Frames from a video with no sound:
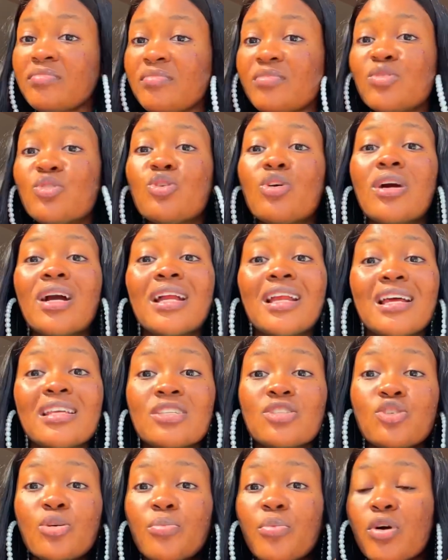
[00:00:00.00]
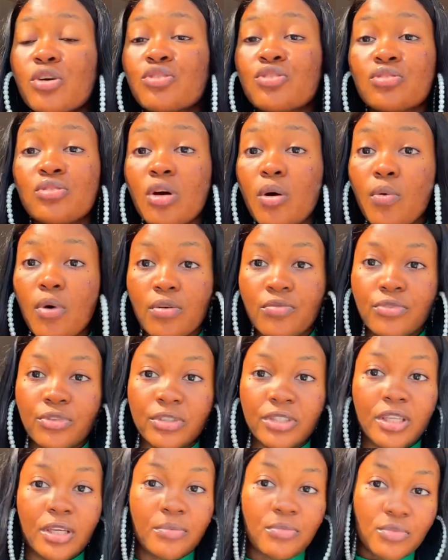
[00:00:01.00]
the organization, because you don't work for
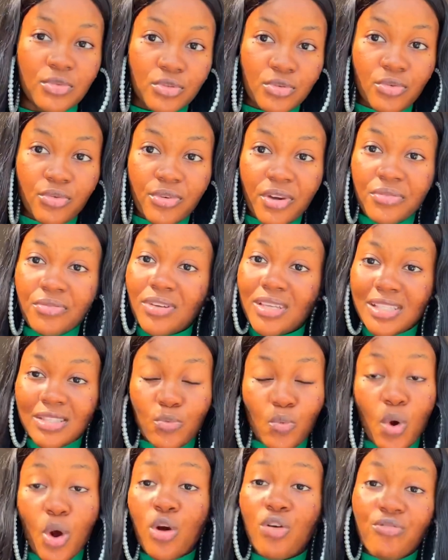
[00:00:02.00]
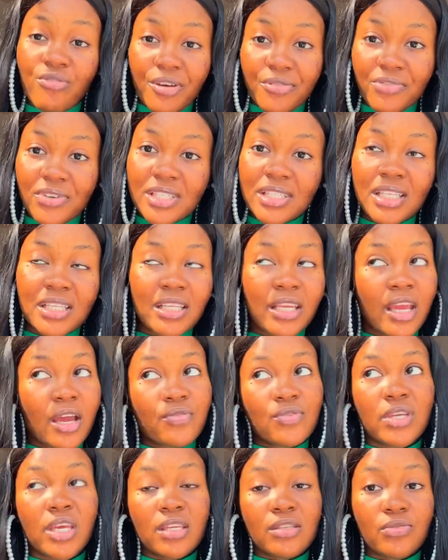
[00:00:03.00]
them. So work reference letter, you have
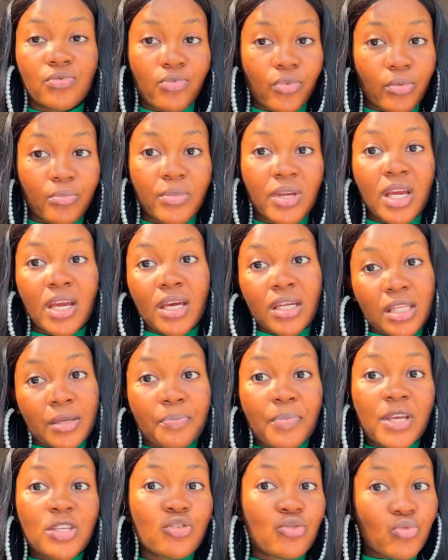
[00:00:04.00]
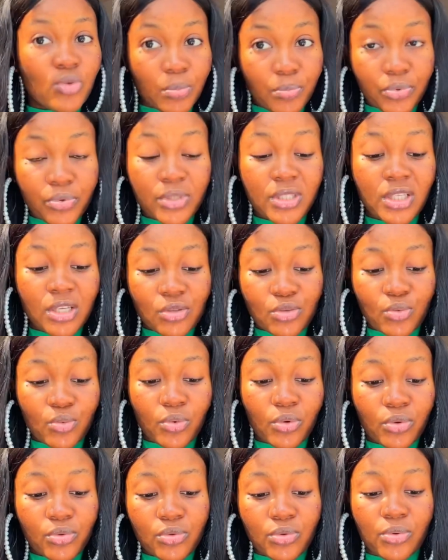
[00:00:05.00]
to get it from the person you're posted to
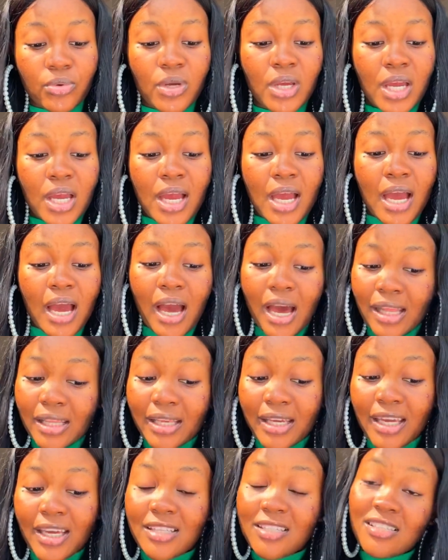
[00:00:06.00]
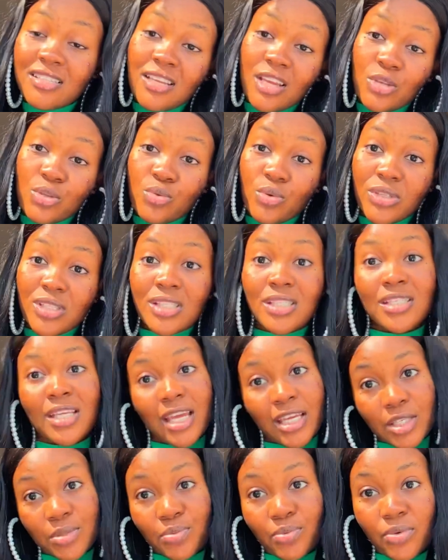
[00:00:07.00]
work to. And again, the next one is
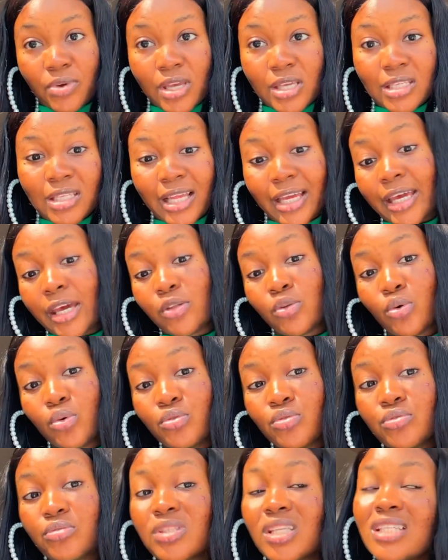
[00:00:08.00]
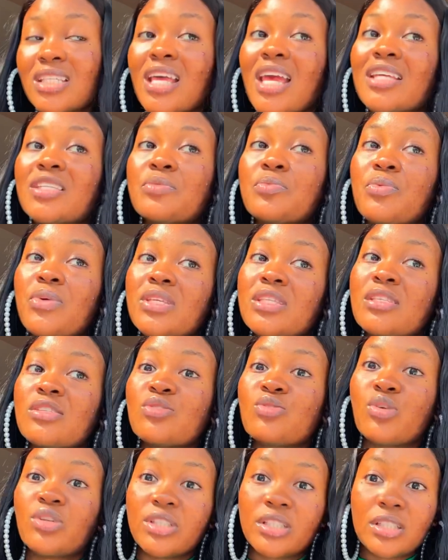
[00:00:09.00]
experience. Like I told you, they say experience is
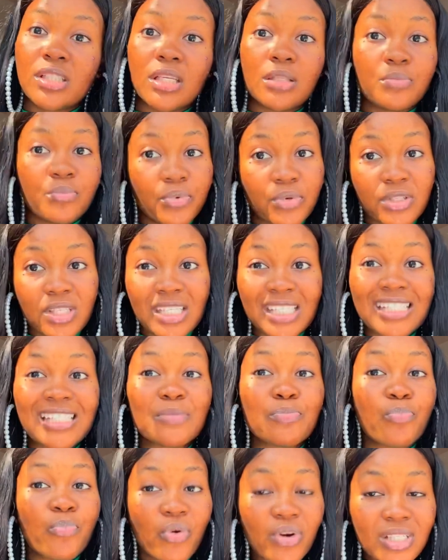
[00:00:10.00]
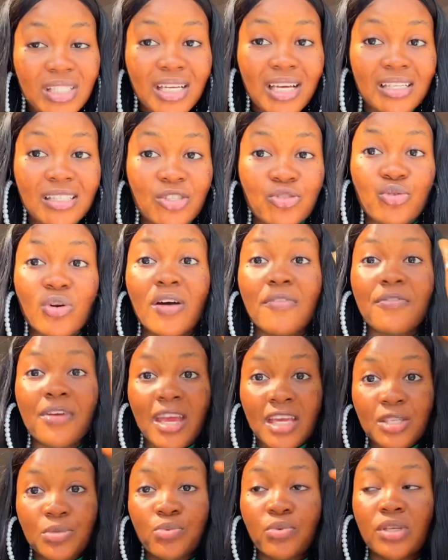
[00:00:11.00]
not needed, but it's important you have
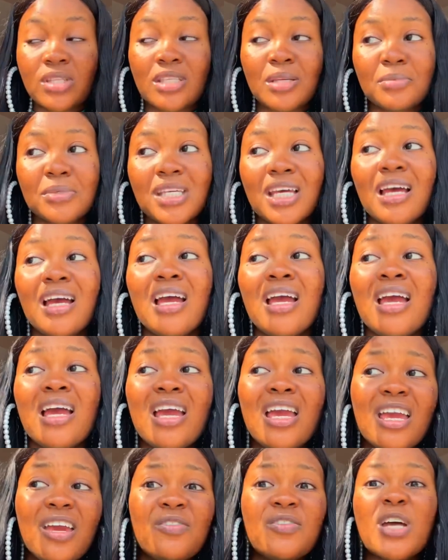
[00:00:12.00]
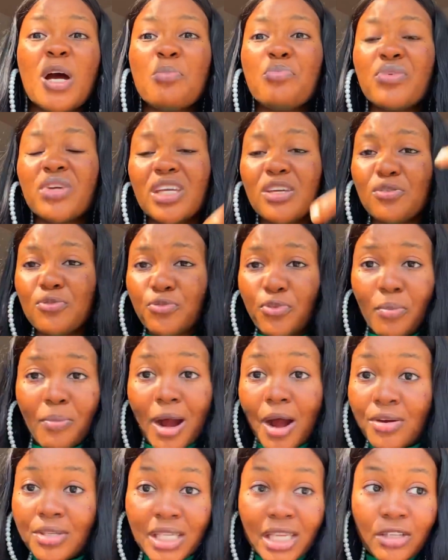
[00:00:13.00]
experience. If they are bringing you from
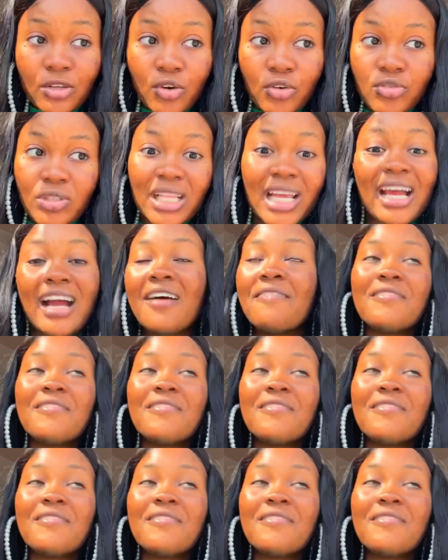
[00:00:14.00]
outside the country, like I've